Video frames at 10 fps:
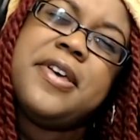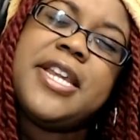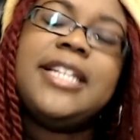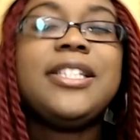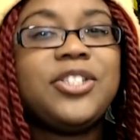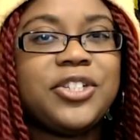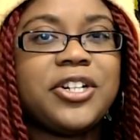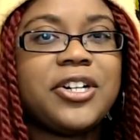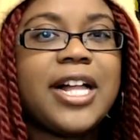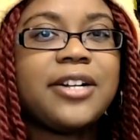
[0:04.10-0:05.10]
ladies, it's your
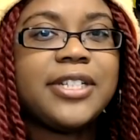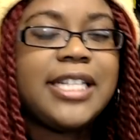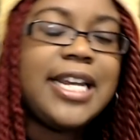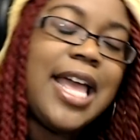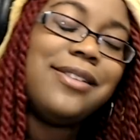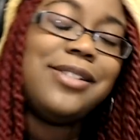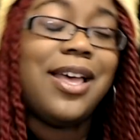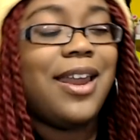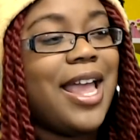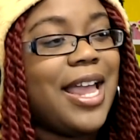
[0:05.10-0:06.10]
girl AyChristene, and
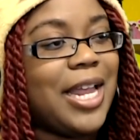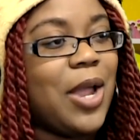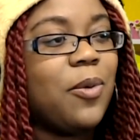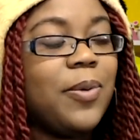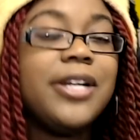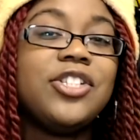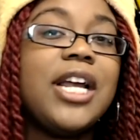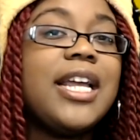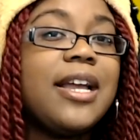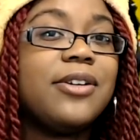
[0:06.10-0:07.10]
today we're
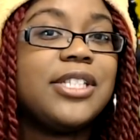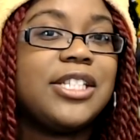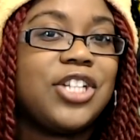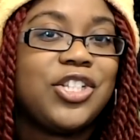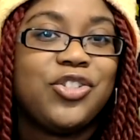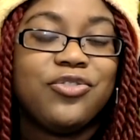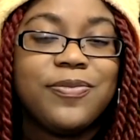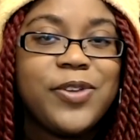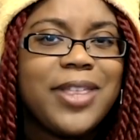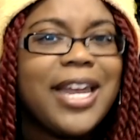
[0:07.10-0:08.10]
checking out a suggestion
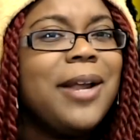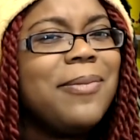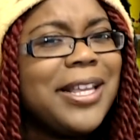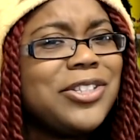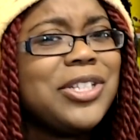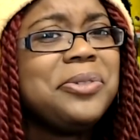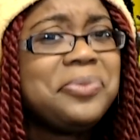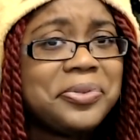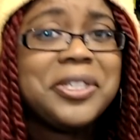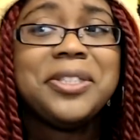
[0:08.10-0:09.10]
from you that I'm actually
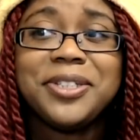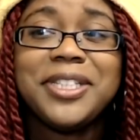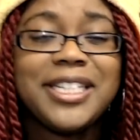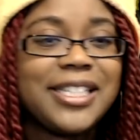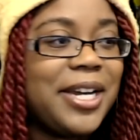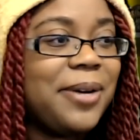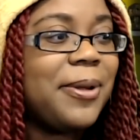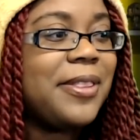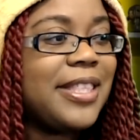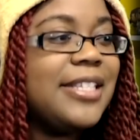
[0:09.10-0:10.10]
really, really excited
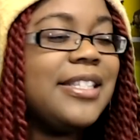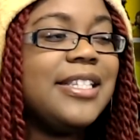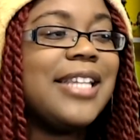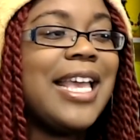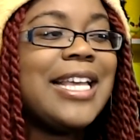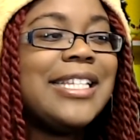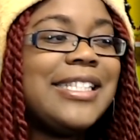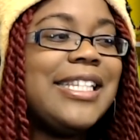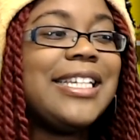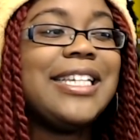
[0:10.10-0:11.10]
about. This is
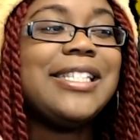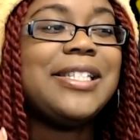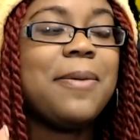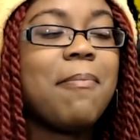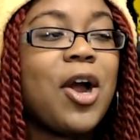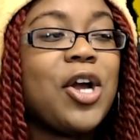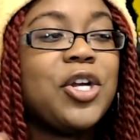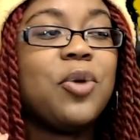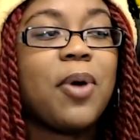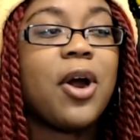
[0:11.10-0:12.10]
Sickest
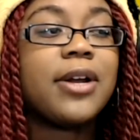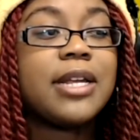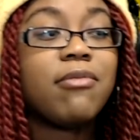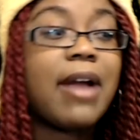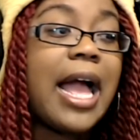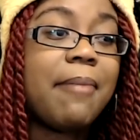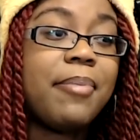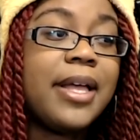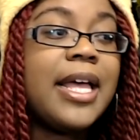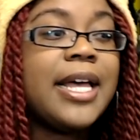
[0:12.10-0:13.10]
Mario Party Rap.
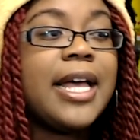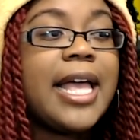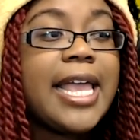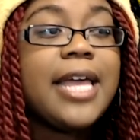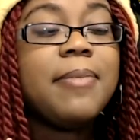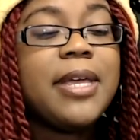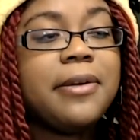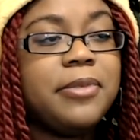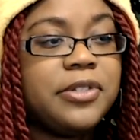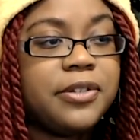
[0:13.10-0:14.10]

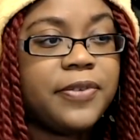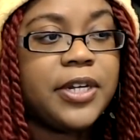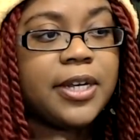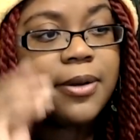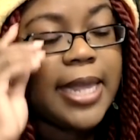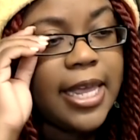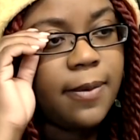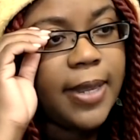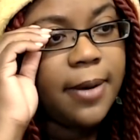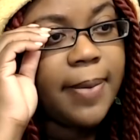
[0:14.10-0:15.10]
Animated music video,
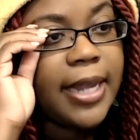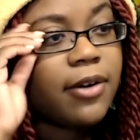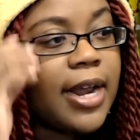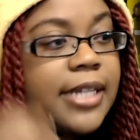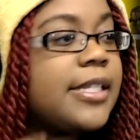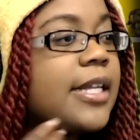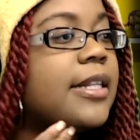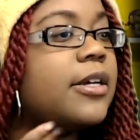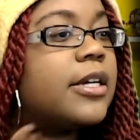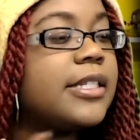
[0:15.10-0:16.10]
animated by
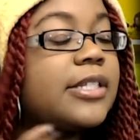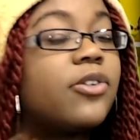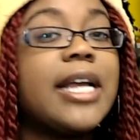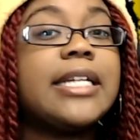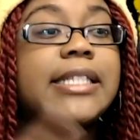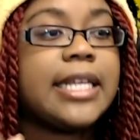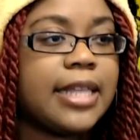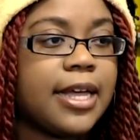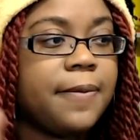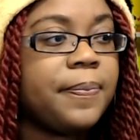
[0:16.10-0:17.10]
Gregzilla.
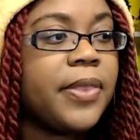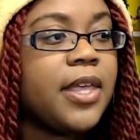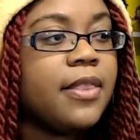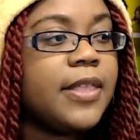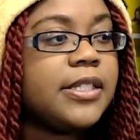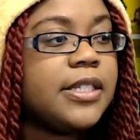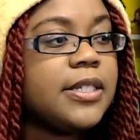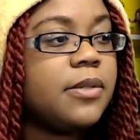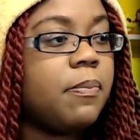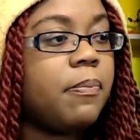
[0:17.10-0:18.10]
Gregzilla. This
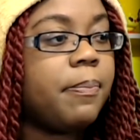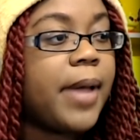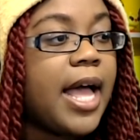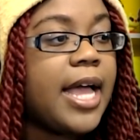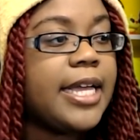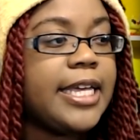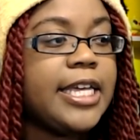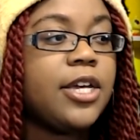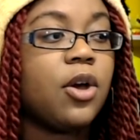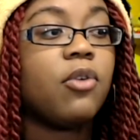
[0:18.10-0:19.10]
is by
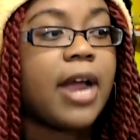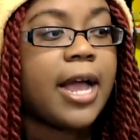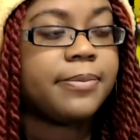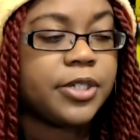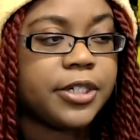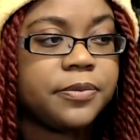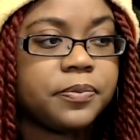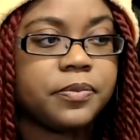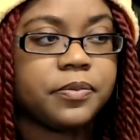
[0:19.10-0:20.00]
Egoraptor.